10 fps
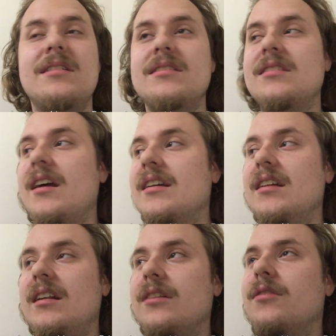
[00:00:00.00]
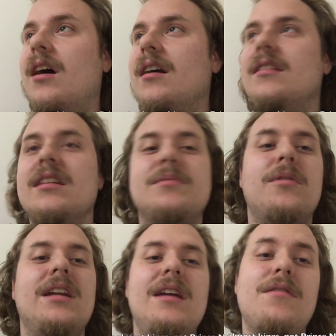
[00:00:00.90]
psychedelic rock at this
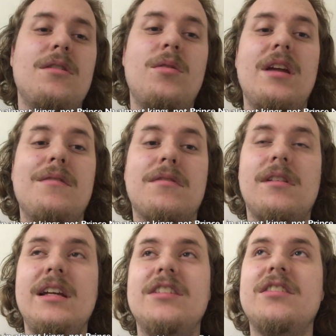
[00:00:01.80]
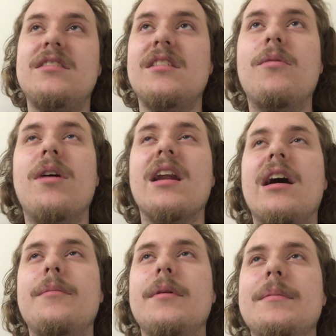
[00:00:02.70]
point. Even though they've released one
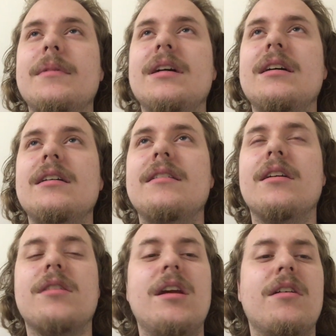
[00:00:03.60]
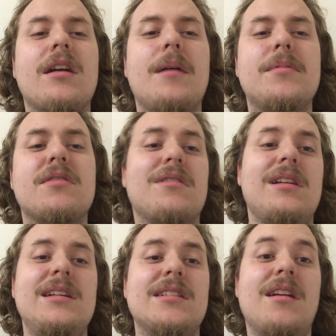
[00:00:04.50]
album, they're gearing up to
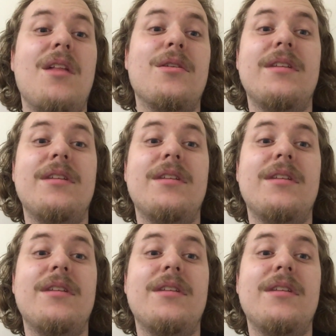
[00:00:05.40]
release another